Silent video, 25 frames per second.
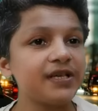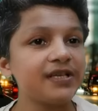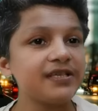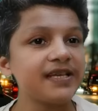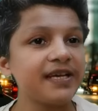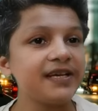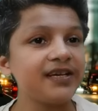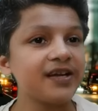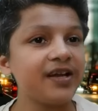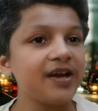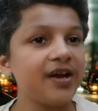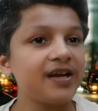
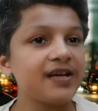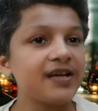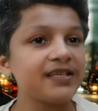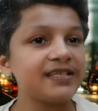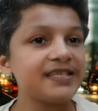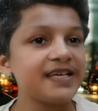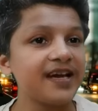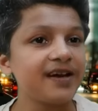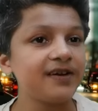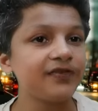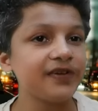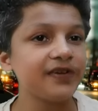and Gods
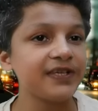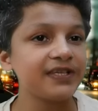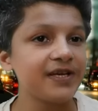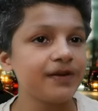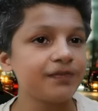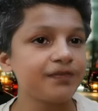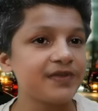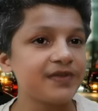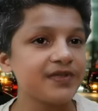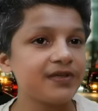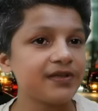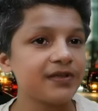of
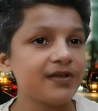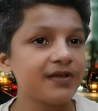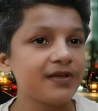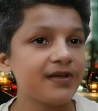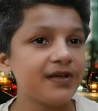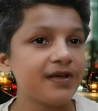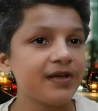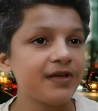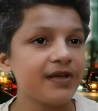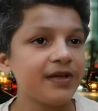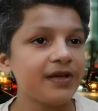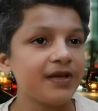Egypt,
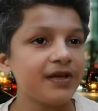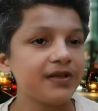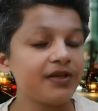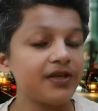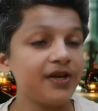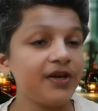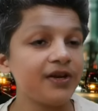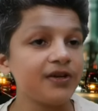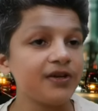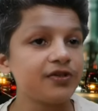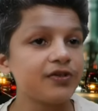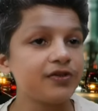
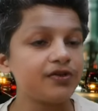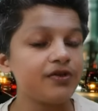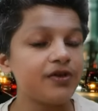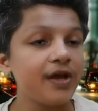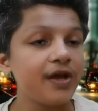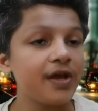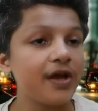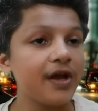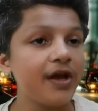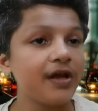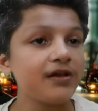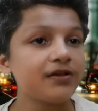they're
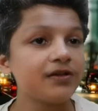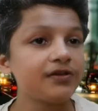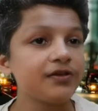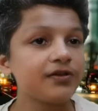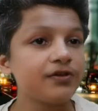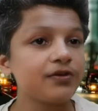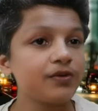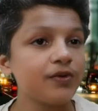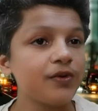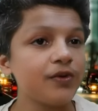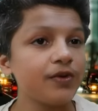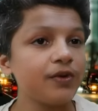all
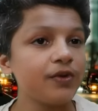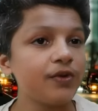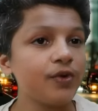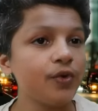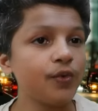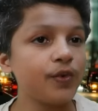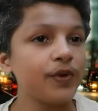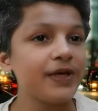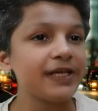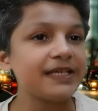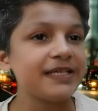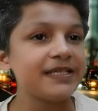so
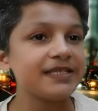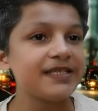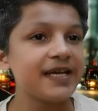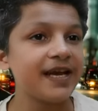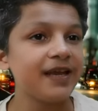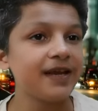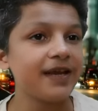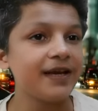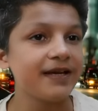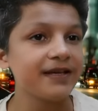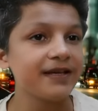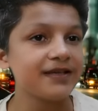overly
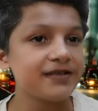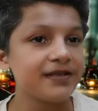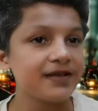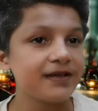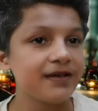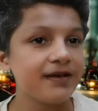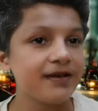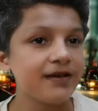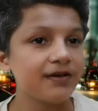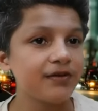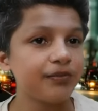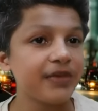stylized,
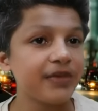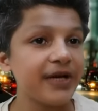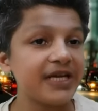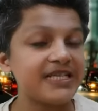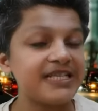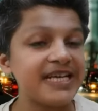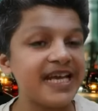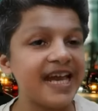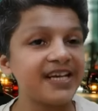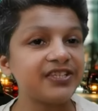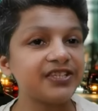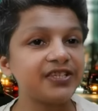
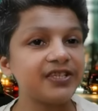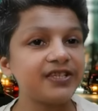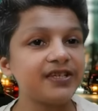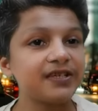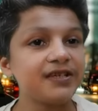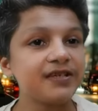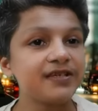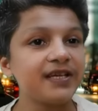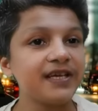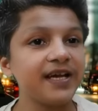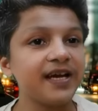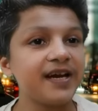
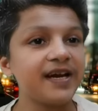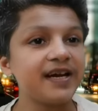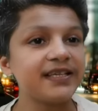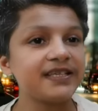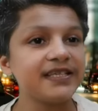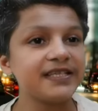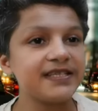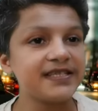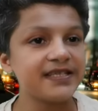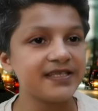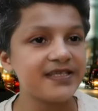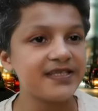pretentiously
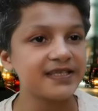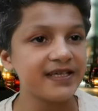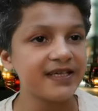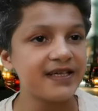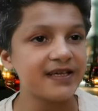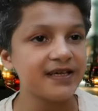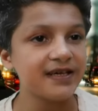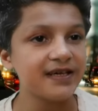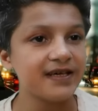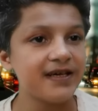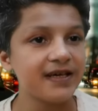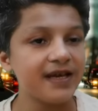artistic,
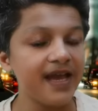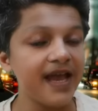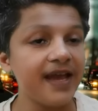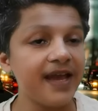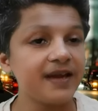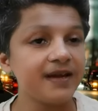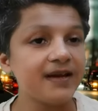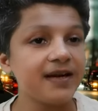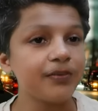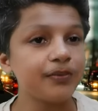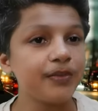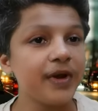and
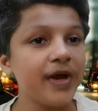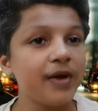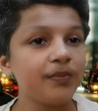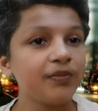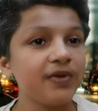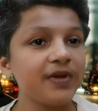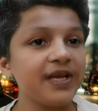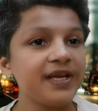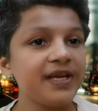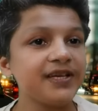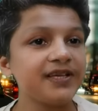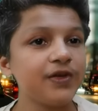are
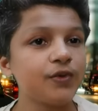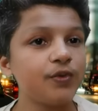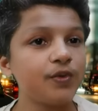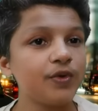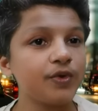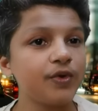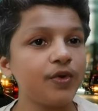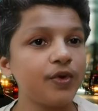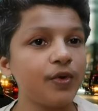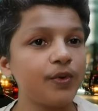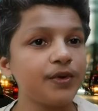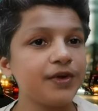populated with
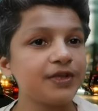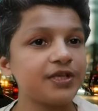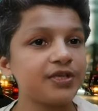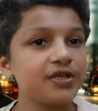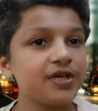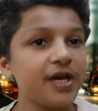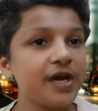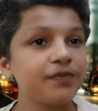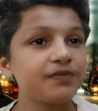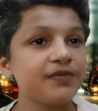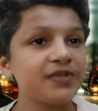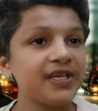
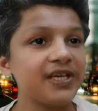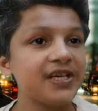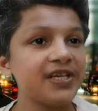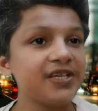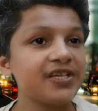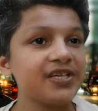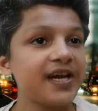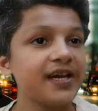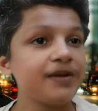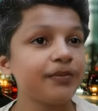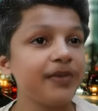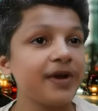over-the-top
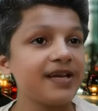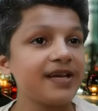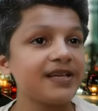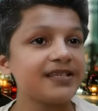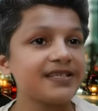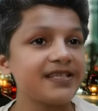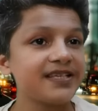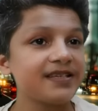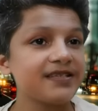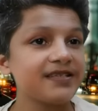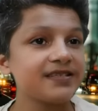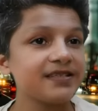CGI
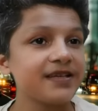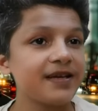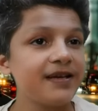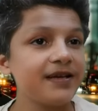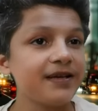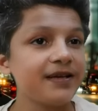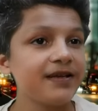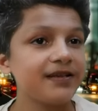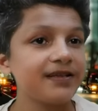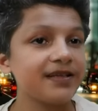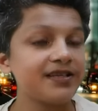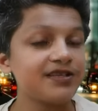monsters
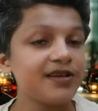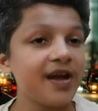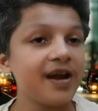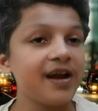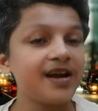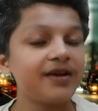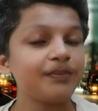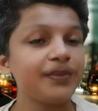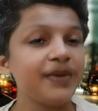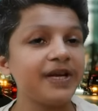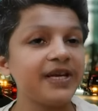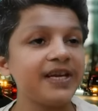the
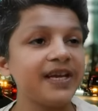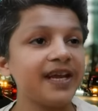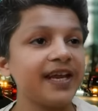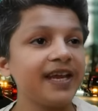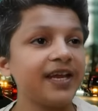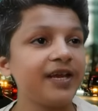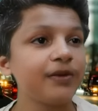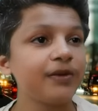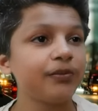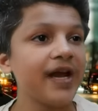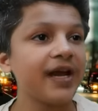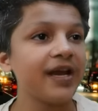Scorpion
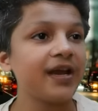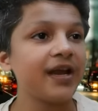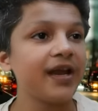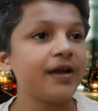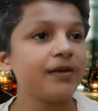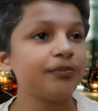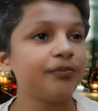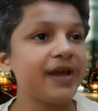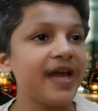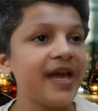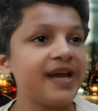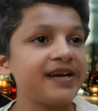King by
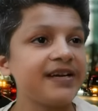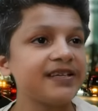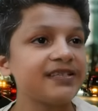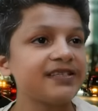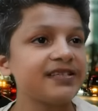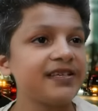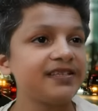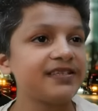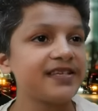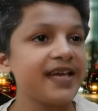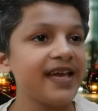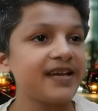comparison
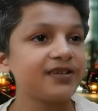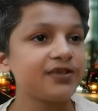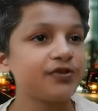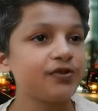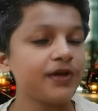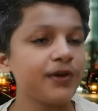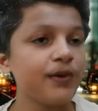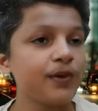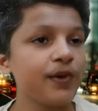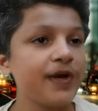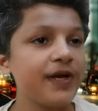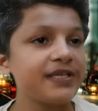is actually
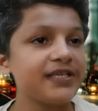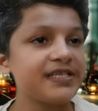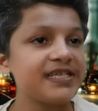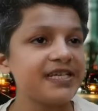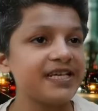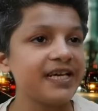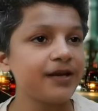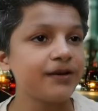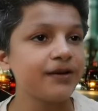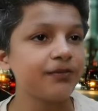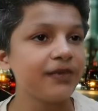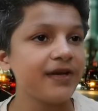quite
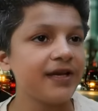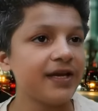tame,